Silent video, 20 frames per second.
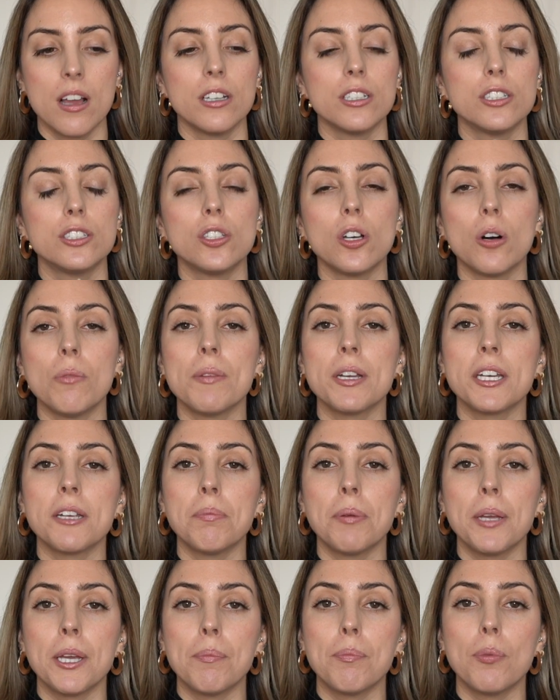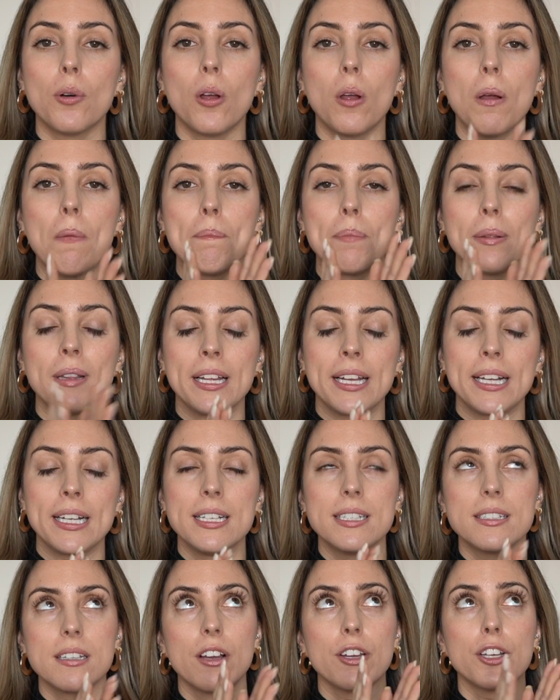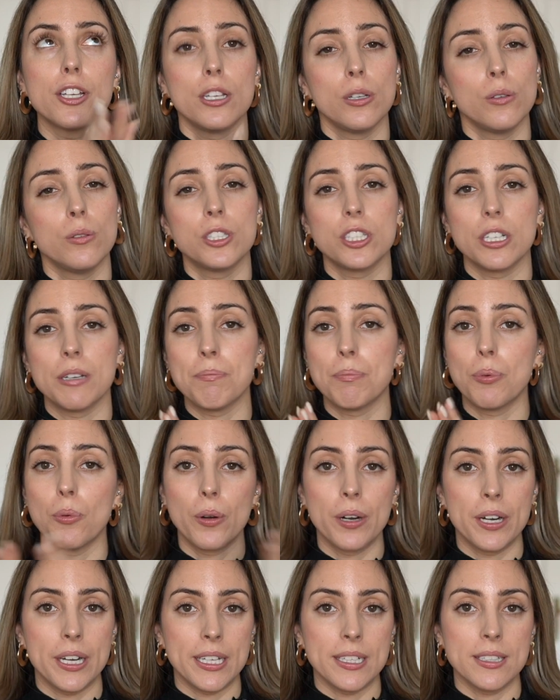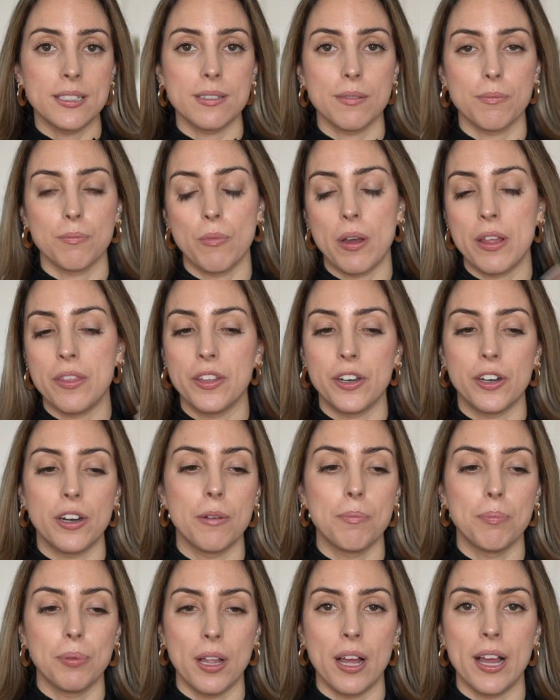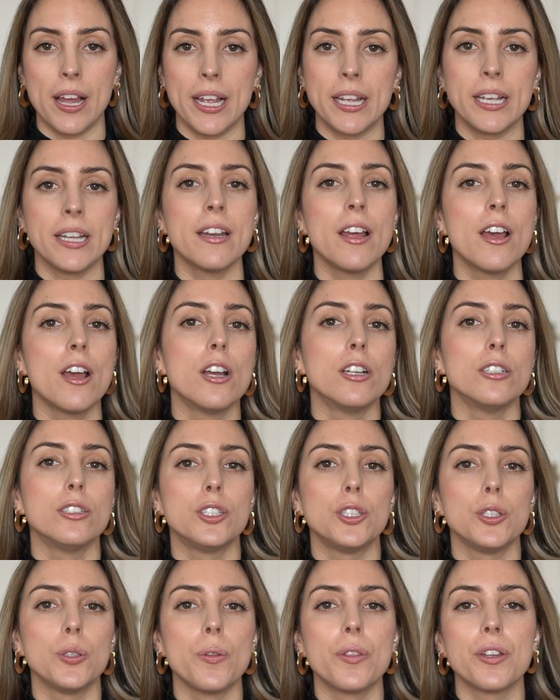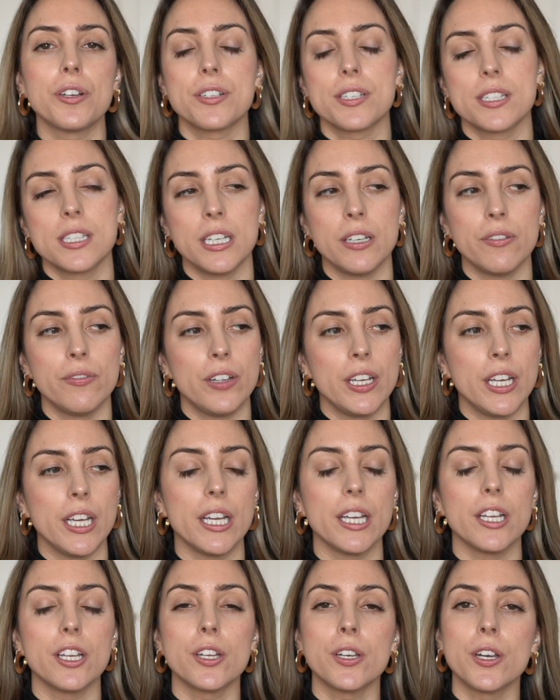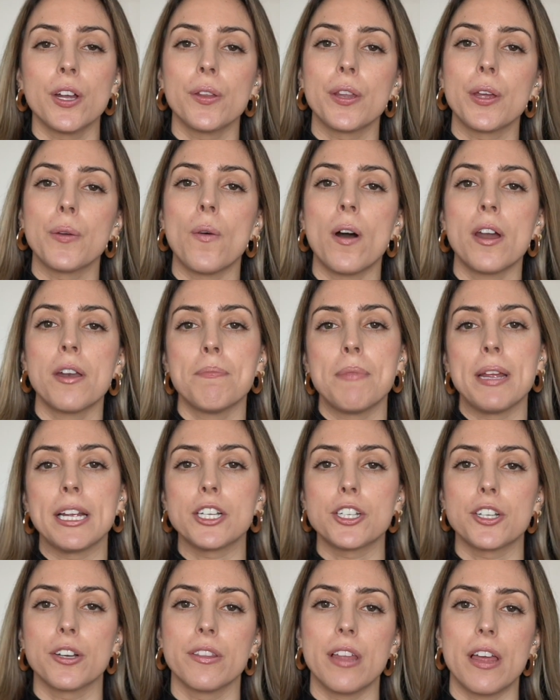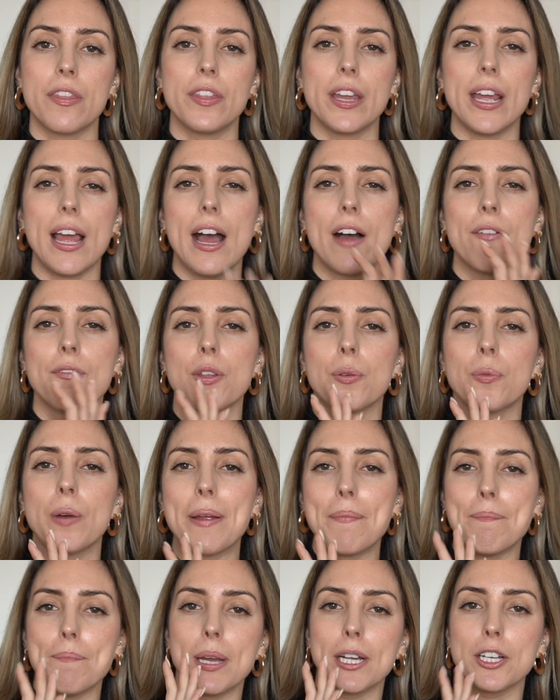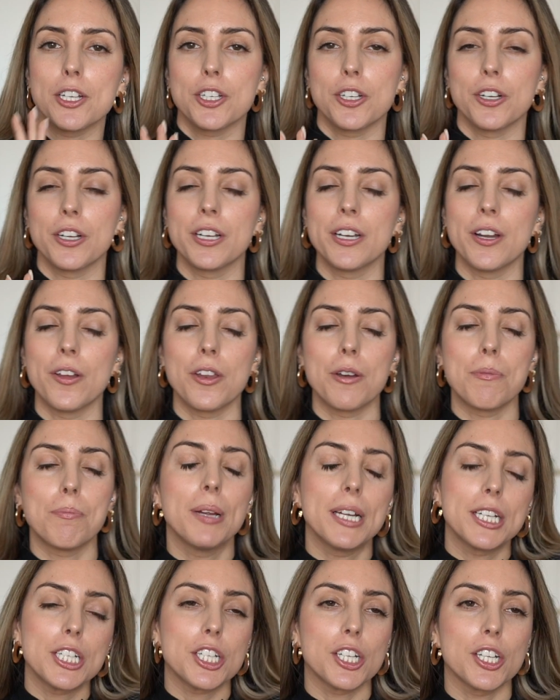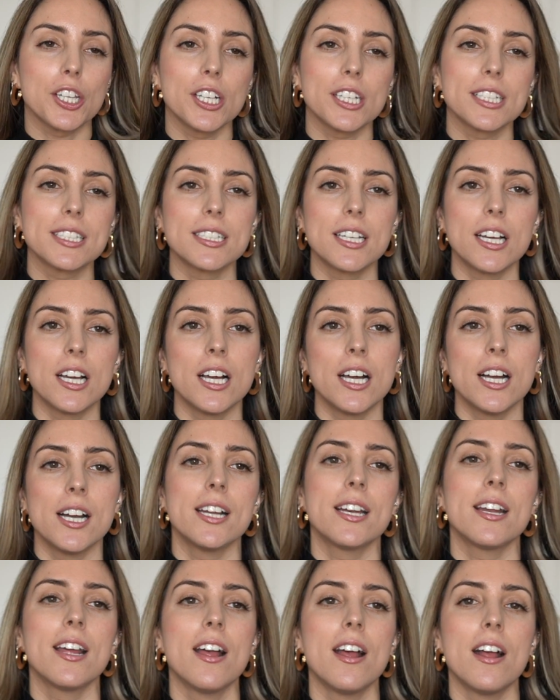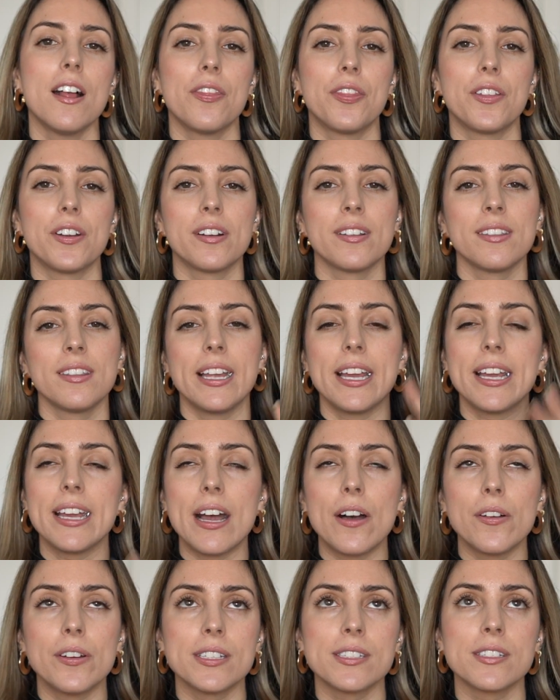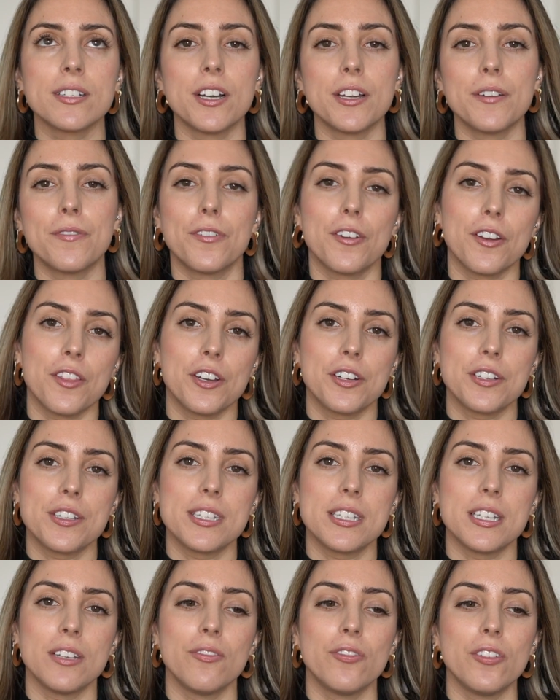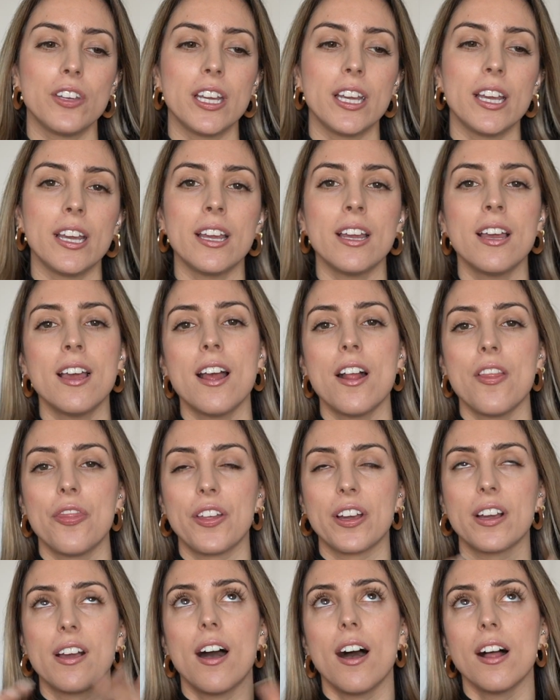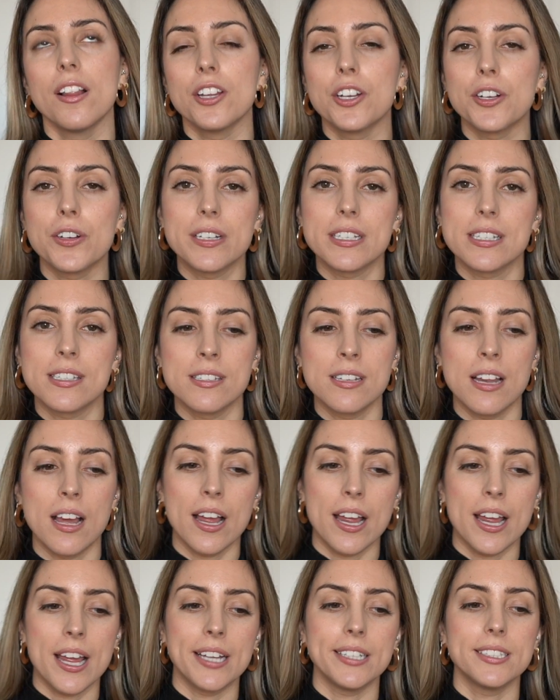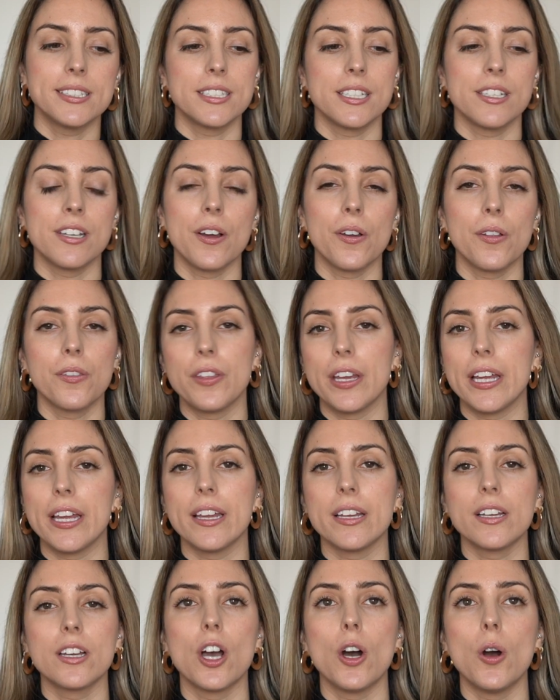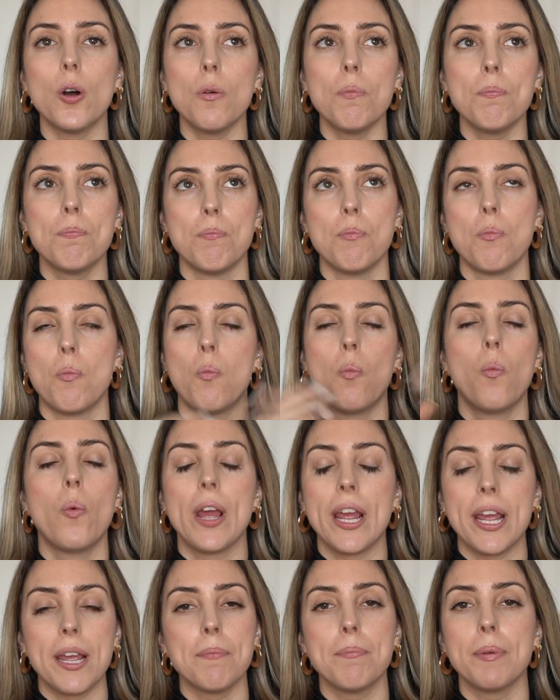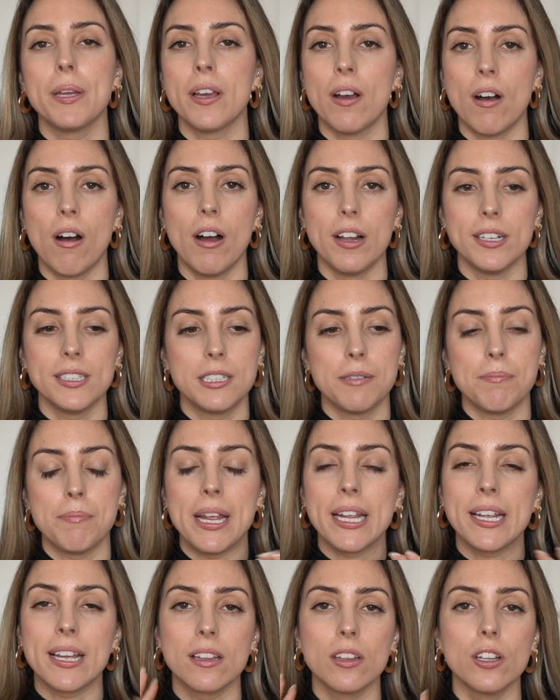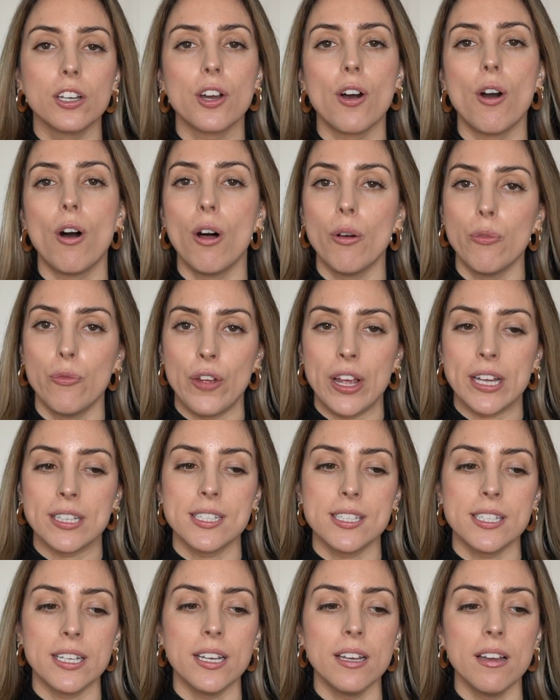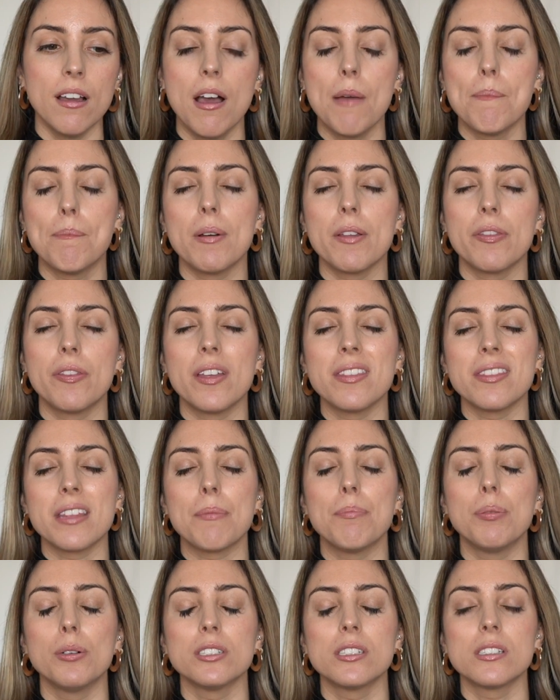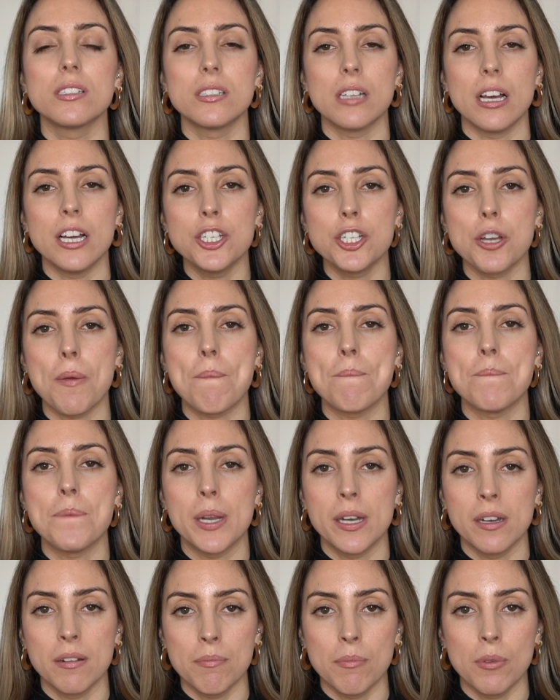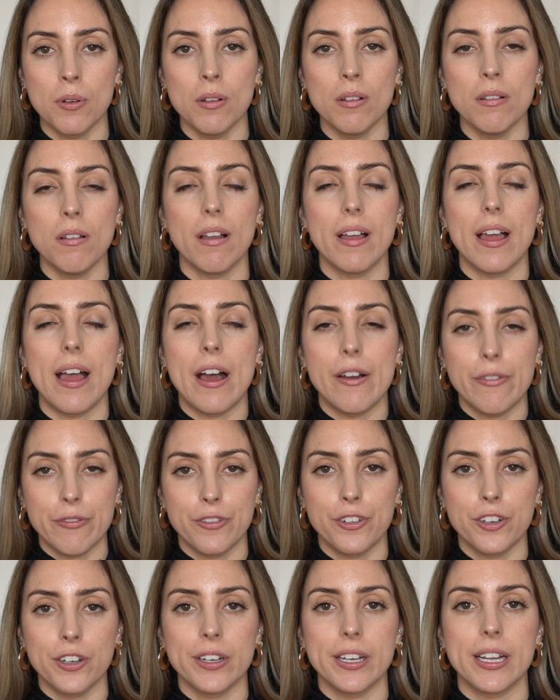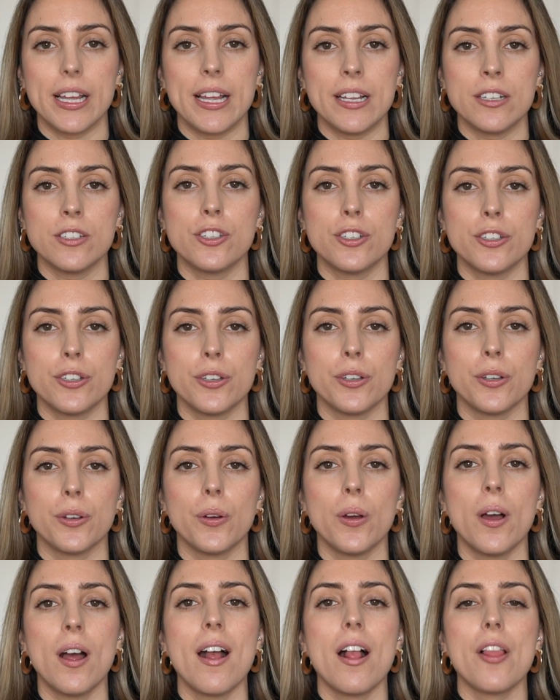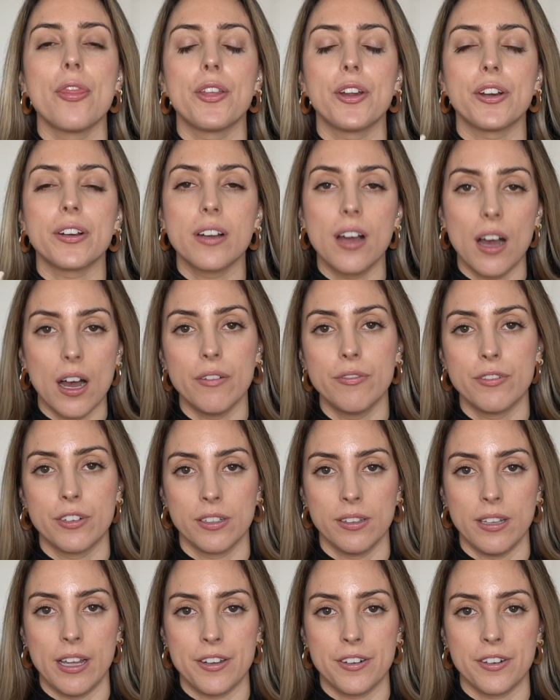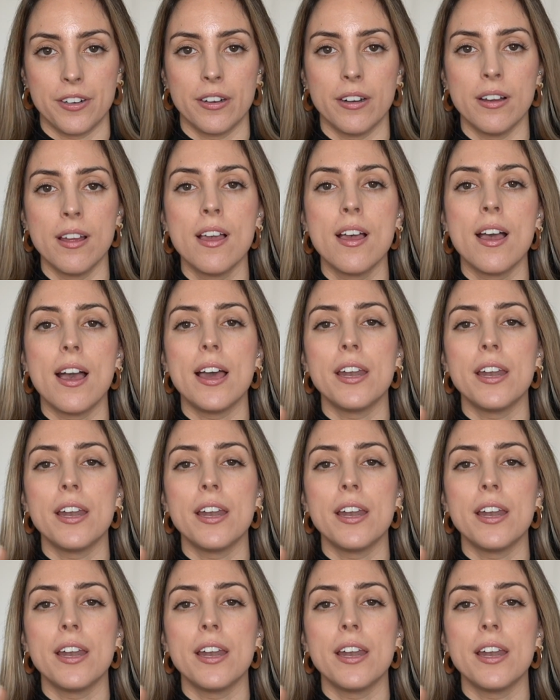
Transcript: So many people place a huge importance when they're applying to their CV. You know, they wanna make sure that they have the right picture. You know, their picture looks good, their layout is good for their CV, the color is nice, you know, they go way beyond to make it look all fancy, but then they put such minimal effort into their cover letter.